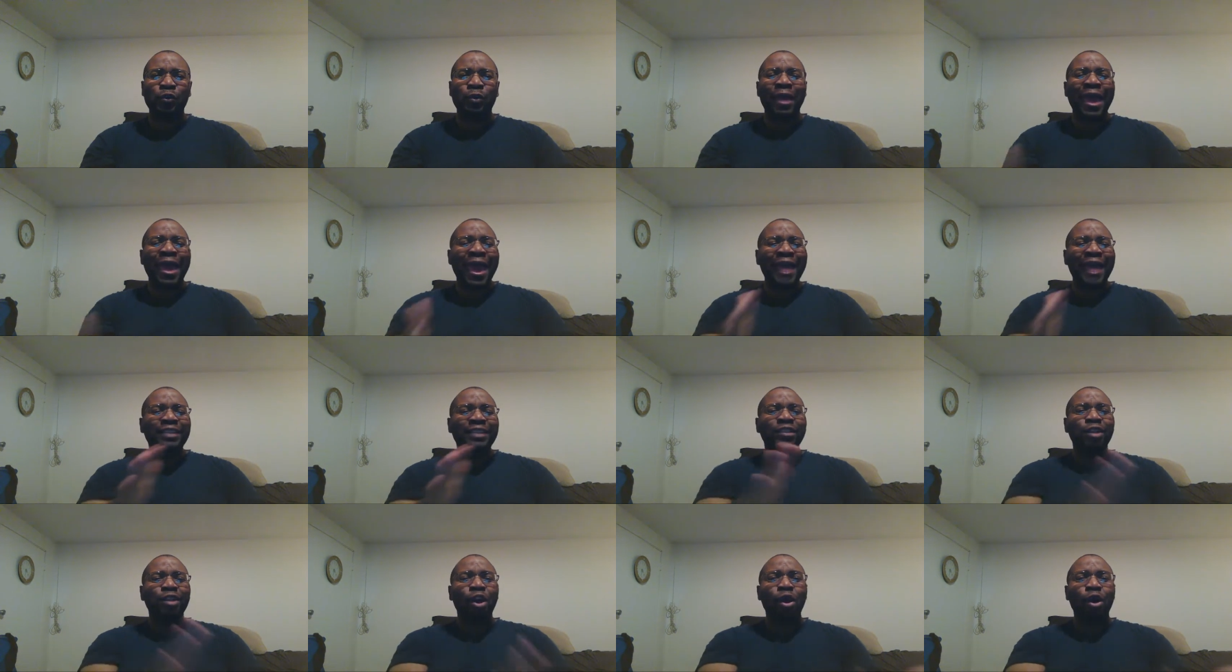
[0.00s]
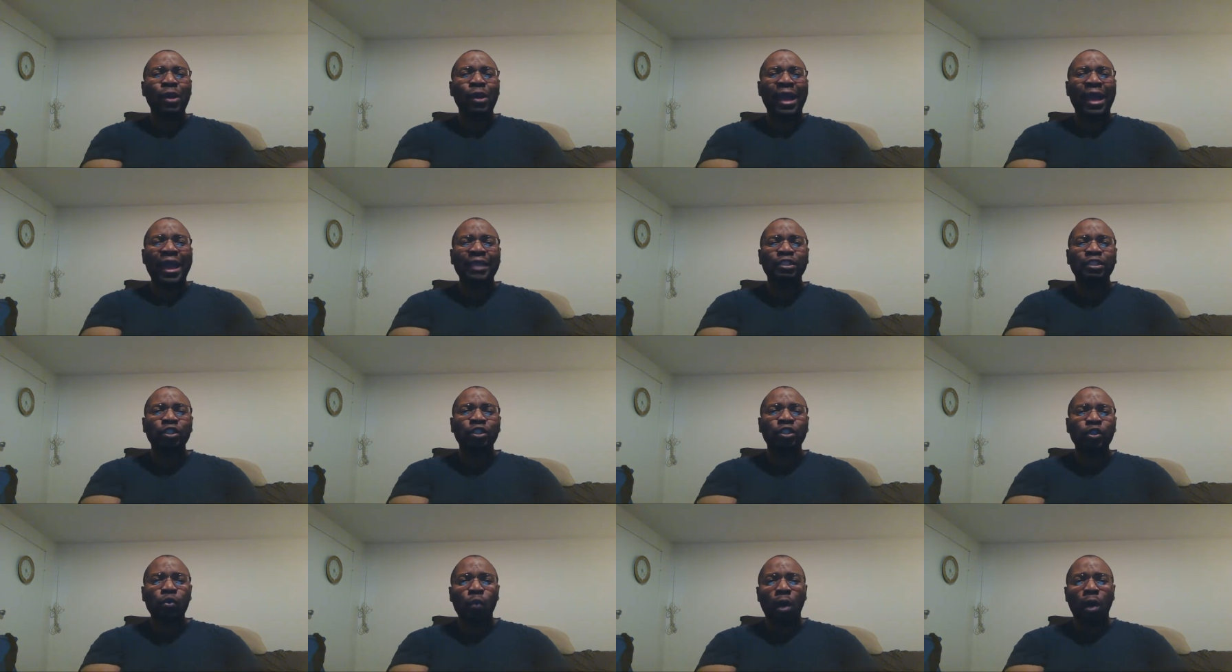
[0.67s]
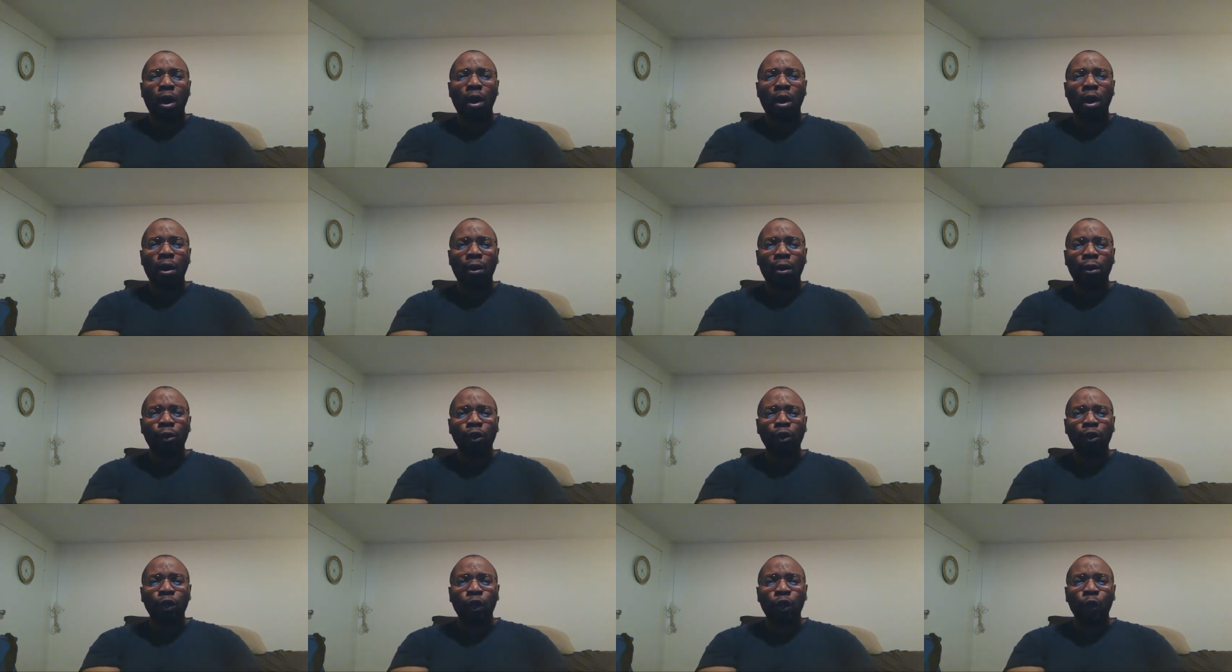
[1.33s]
As long as you are
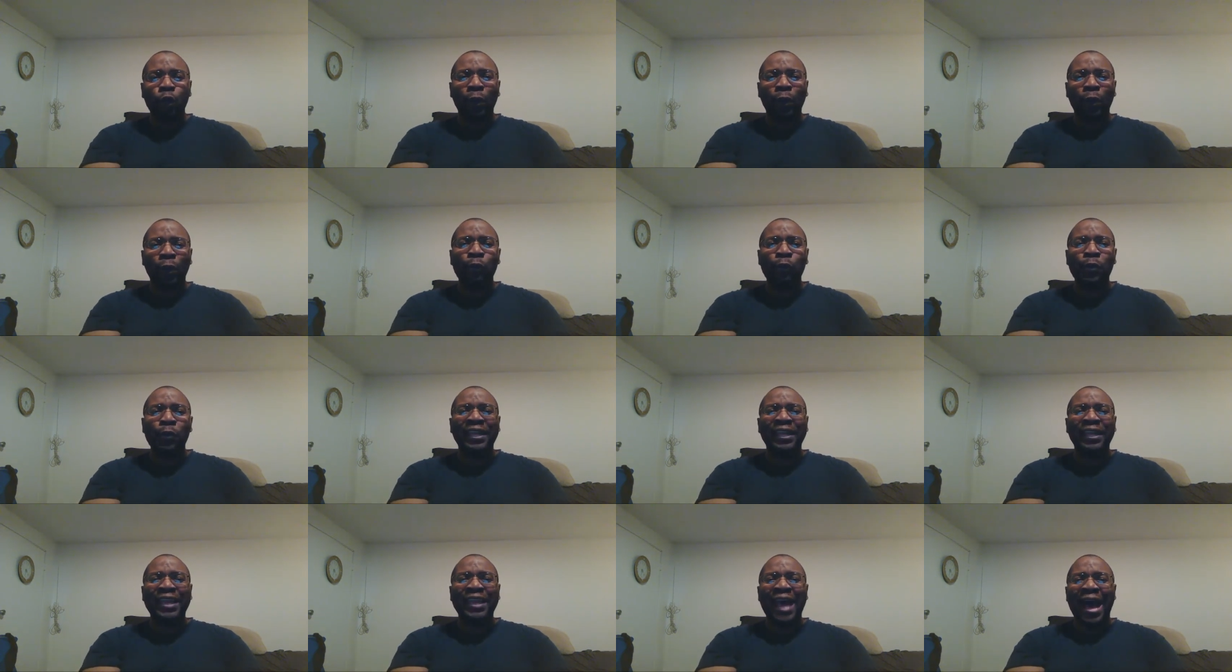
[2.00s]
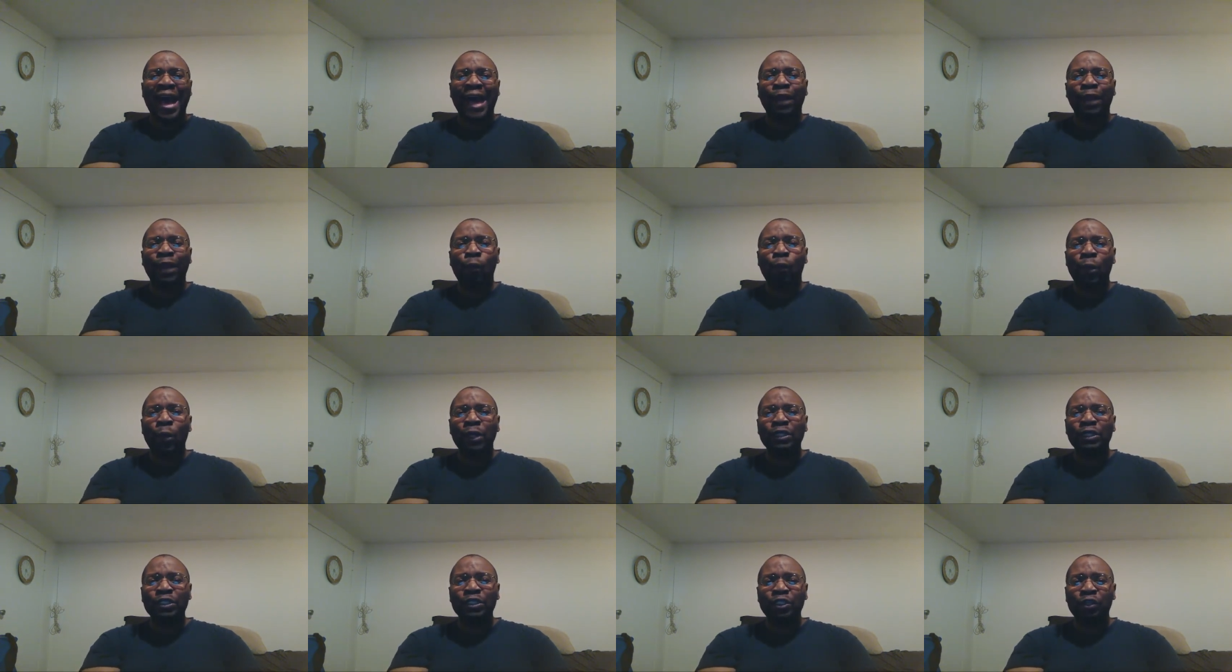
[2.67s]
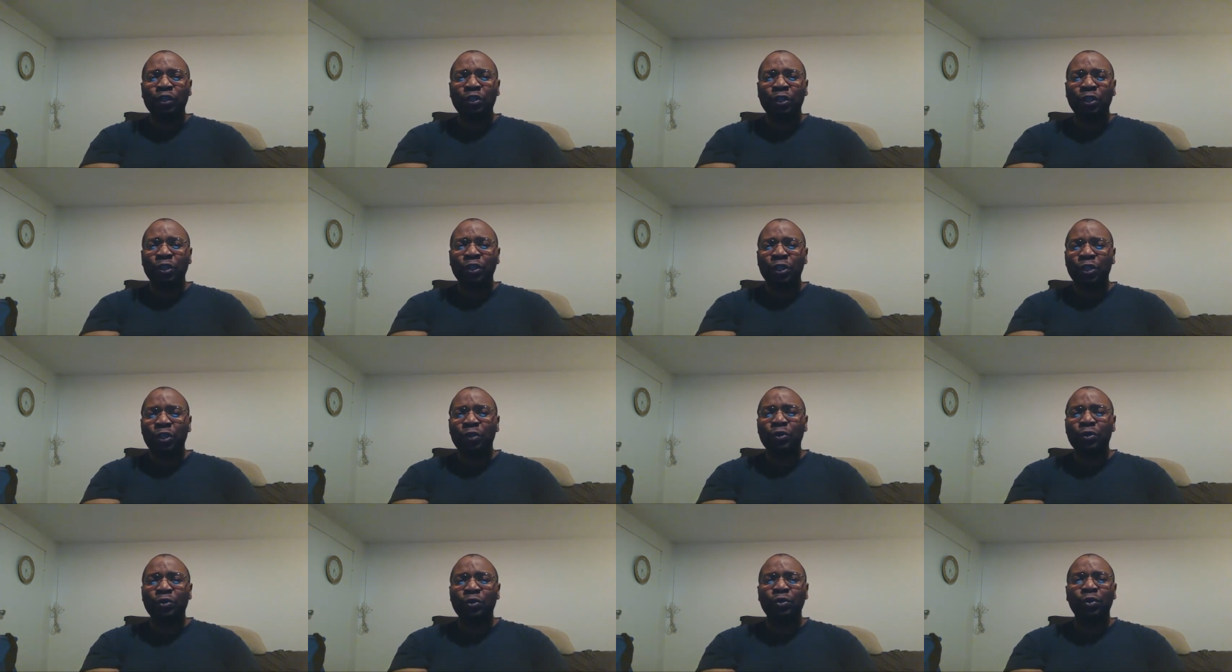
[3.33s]
doing what God wants you to
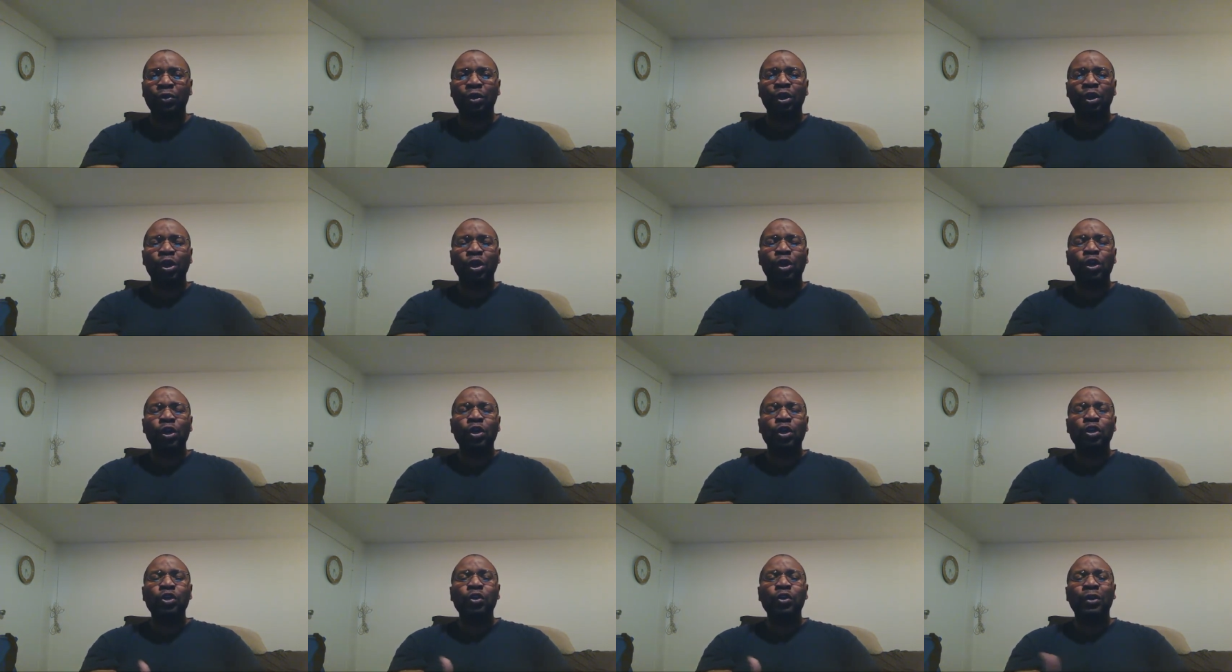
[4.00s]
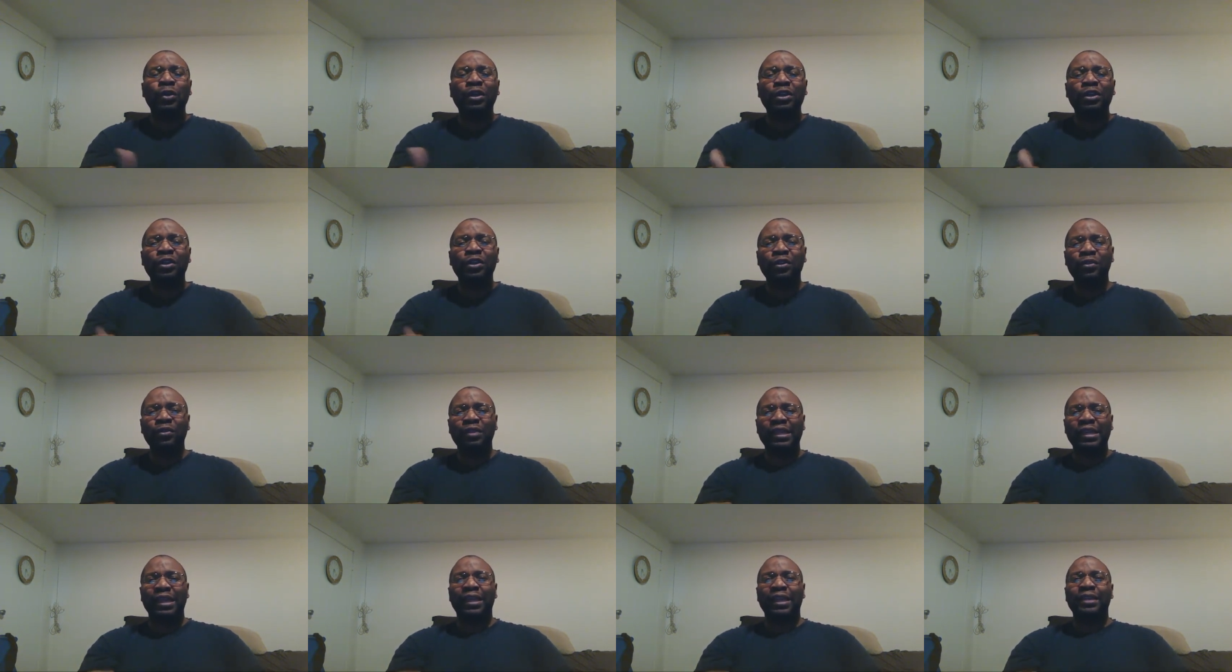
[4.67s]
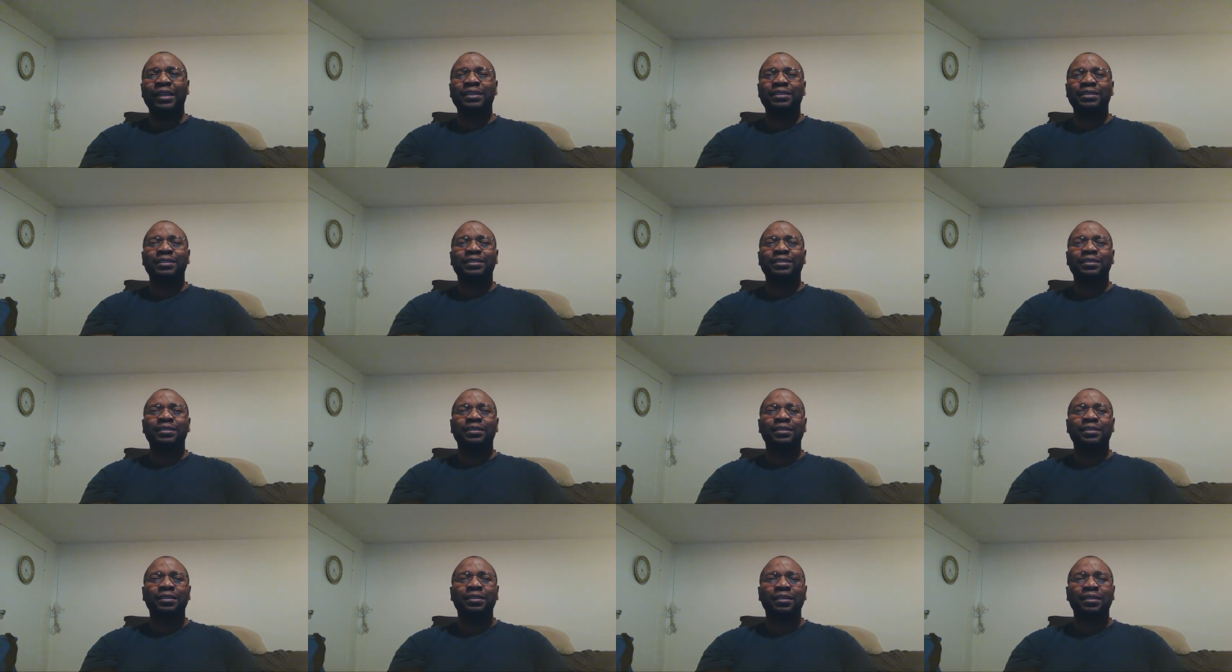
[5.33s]
do, you can do that.
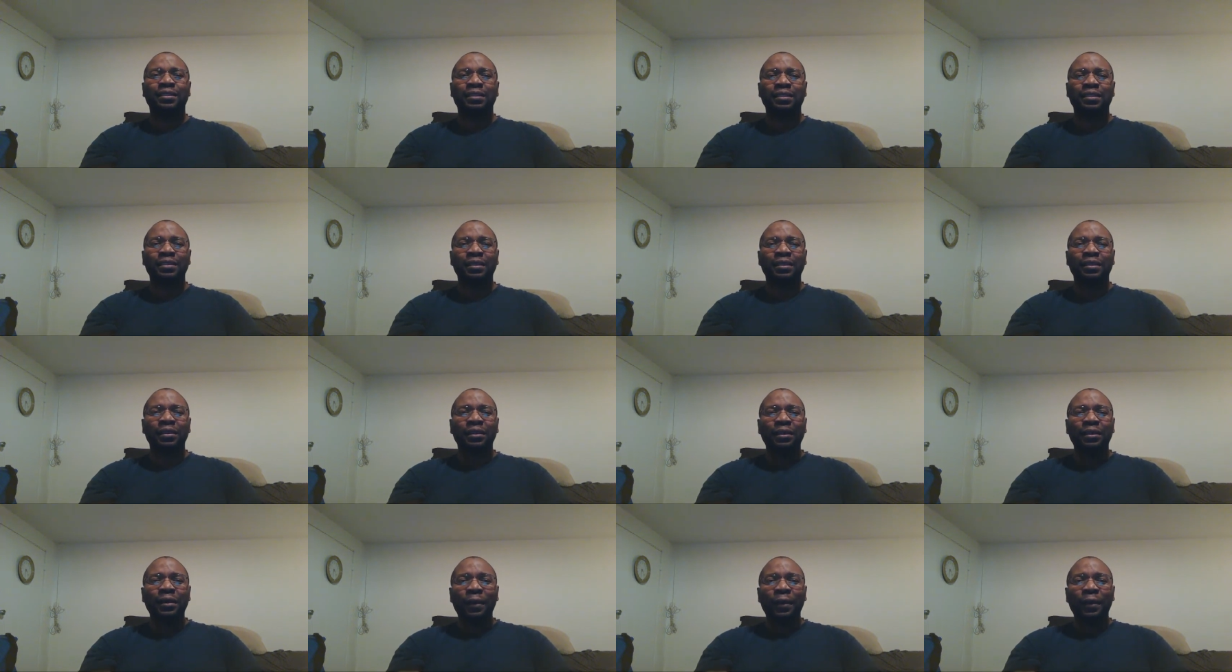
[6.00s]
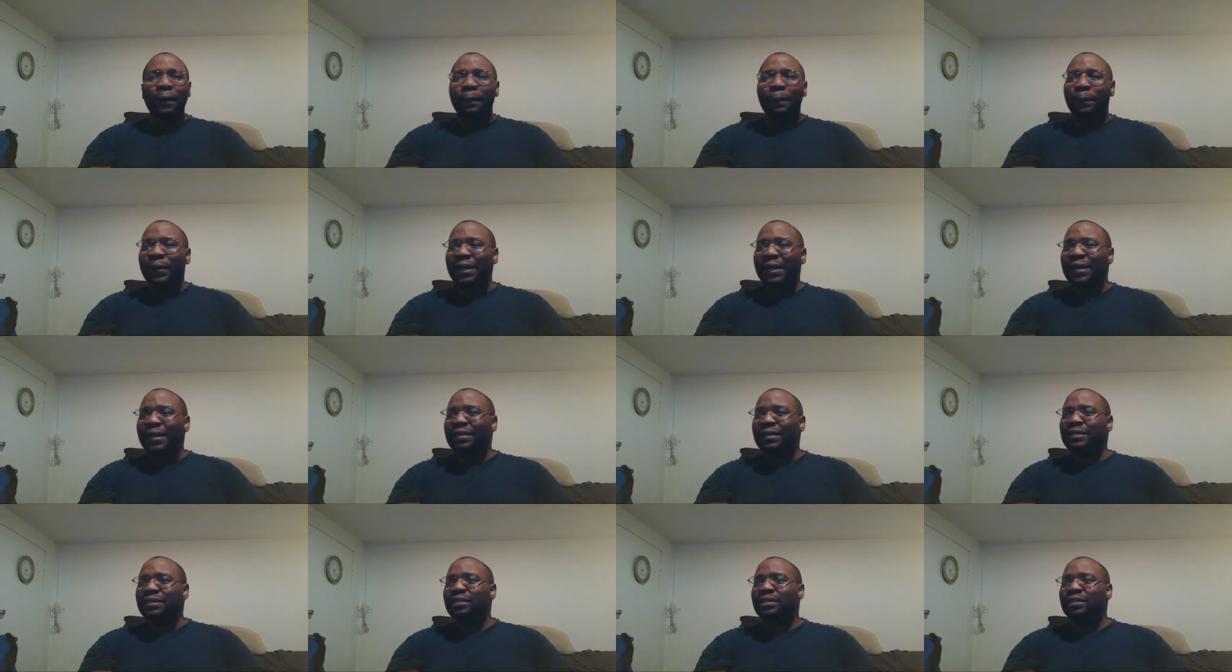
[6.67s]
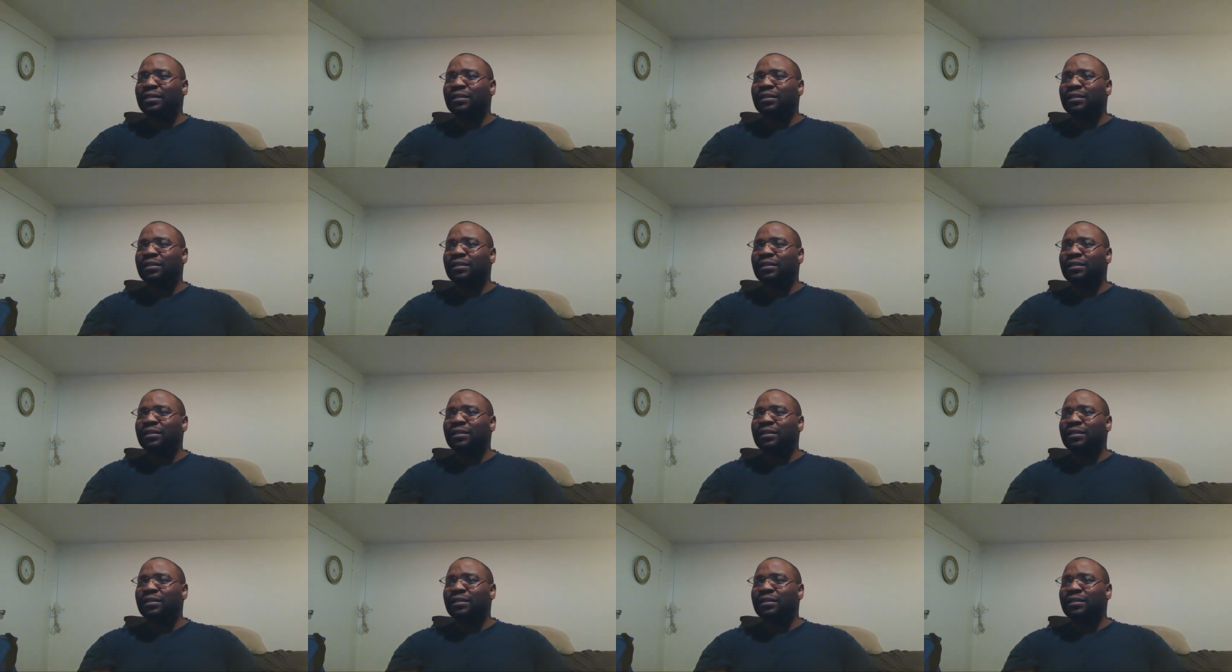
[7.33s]
But